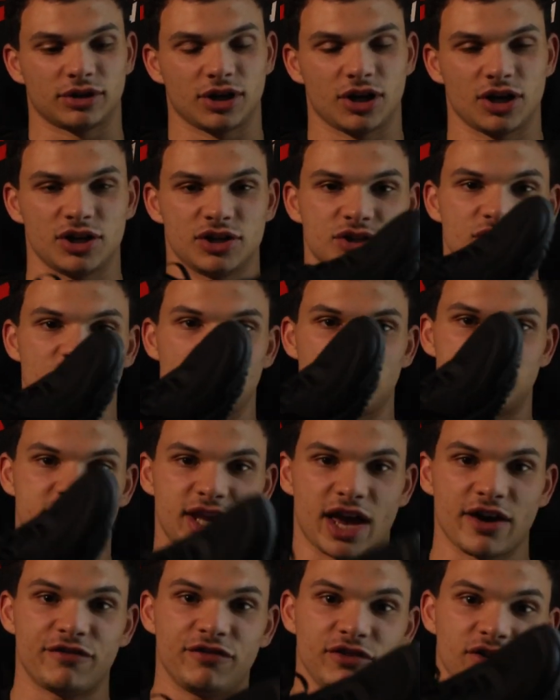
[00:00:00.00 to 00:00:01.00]
is
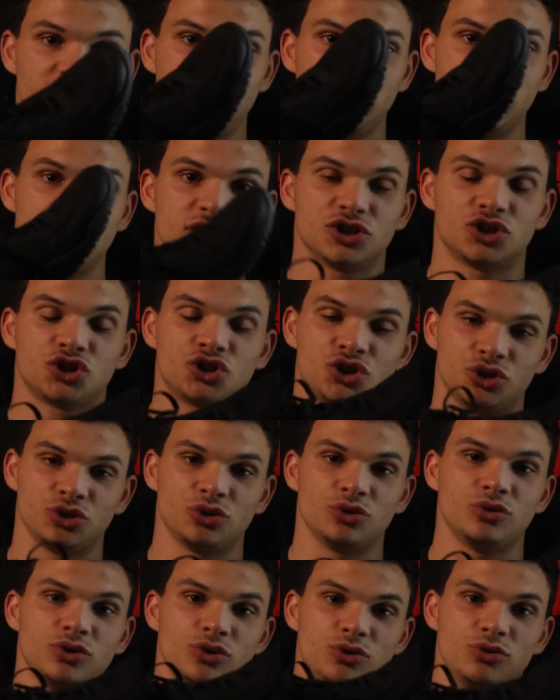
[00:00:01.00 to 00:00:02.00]
definitely a
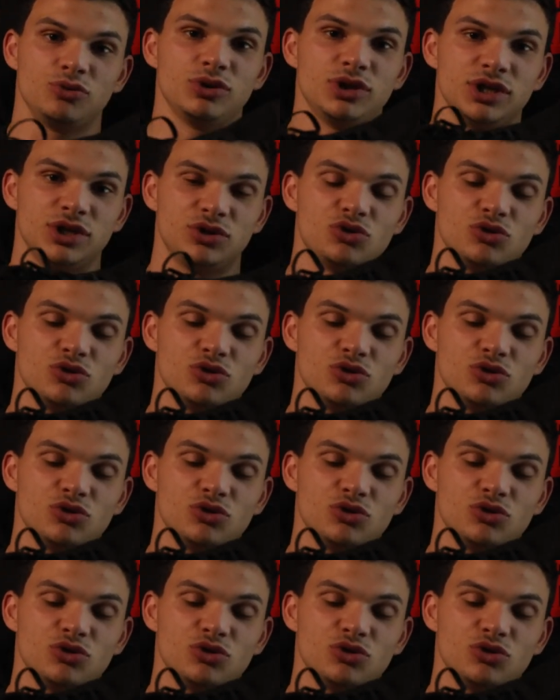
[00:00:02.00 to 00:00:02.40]
shoe you need